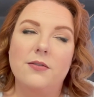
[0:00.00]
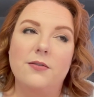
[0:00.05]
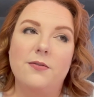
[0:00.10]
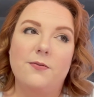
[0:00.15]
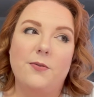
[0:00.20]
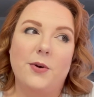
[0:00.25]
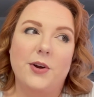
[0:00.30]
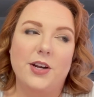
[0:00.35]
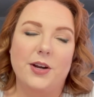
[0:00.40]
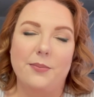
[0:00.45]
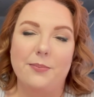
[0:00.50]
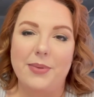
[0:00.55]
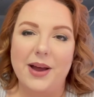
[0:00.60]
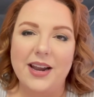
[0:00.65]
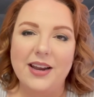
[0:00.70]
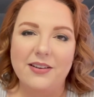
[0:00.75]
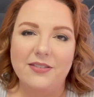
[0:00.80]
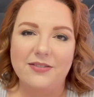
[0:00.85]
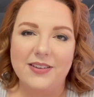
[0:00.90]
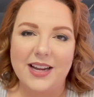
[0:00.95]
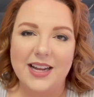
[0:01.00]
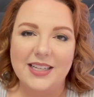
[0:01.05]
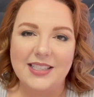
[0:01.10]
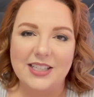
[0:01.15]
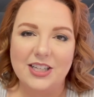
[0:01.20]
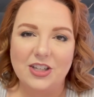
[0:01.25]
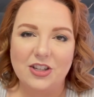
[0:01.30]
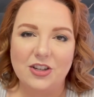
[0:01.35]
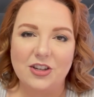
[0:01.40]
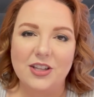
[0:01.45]
for your benefit. It's a
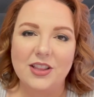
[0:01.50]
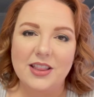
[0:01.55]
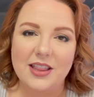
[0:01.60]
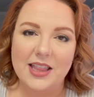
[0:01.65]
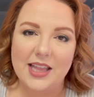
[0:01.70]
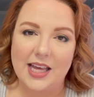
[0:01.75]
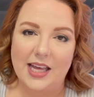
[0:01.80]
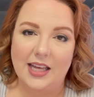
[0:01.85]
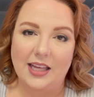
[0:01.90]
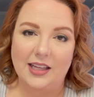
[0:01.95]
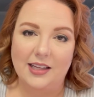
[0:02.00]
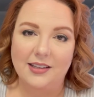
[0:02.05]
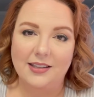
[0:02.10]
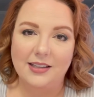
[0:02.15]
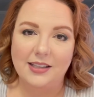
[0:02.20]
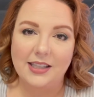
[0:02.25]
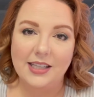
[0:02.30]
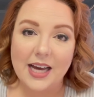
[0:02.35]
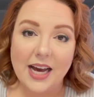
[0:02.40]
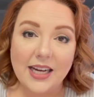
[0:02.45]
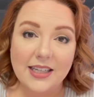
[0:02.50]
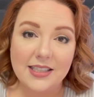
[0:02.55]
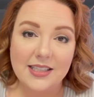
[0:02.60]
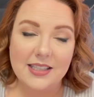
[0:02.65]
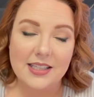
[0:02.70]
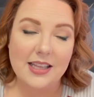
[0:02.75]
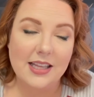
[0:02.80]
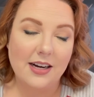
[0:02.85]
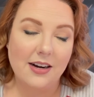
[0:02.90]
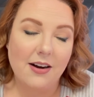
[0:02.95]
good thing. Yes,
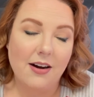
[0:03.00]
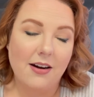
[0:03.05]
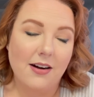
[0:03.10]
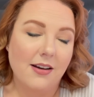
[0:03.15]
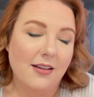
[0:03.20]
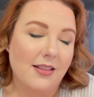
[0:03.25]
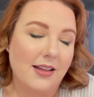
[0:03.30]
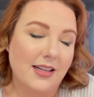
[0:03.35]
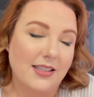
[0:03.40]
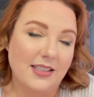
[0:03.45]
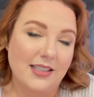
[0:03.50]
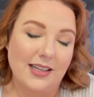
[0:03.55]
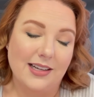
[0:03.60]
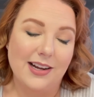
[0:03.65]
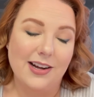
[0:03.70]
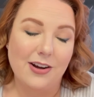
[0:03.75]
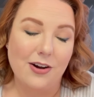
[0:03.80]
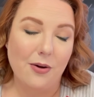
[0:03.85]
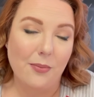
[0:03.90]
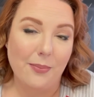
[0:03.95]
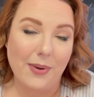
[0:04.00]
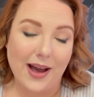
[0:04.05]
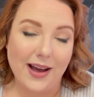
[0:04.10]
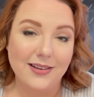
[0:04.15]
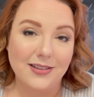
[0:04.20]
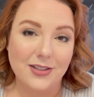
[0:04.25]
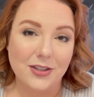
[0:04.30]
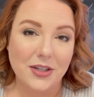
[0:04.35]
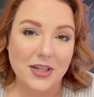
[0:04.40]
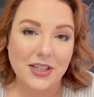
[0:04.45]
there are things that can go
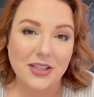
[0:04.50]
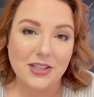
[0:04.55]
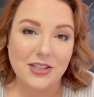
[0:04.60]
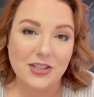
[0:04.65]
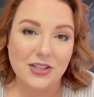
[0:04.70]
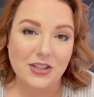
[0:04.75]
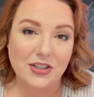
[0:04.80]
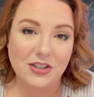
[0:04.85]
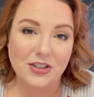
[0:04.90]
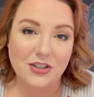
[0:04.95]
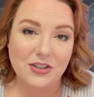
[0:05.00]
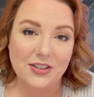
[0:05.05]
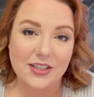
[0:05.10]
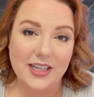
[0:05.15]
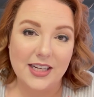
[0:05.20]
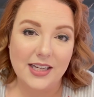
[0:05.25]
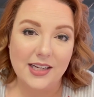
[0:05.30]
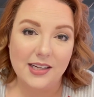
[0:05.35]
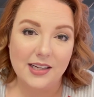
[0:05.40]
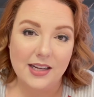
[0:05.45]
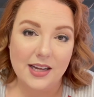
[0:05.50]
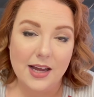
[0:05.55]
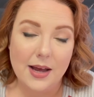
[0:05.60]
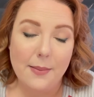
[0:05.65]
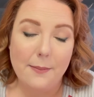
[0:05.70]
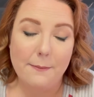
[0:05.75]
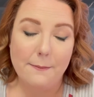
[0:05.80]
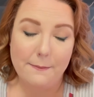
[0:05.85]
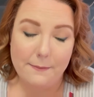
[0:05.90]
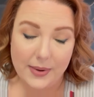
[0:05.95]
bad during a surgery,
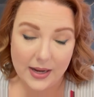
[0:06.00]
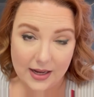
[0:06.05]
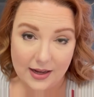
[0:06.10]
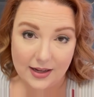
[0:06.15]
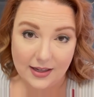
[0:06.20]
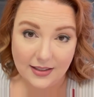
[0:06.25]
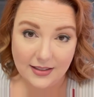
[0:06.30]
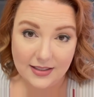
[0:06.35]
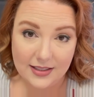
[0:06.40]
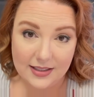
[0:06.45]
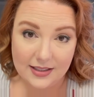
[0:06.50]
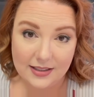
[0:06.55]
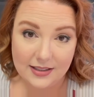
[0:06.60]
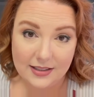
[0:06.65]
but